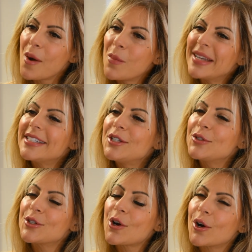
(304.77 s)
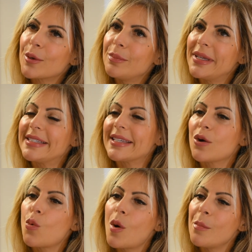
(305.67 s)
And when did you start
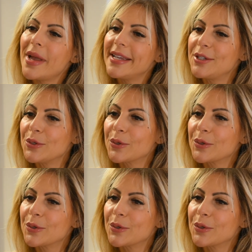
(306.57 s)
competing, or what made you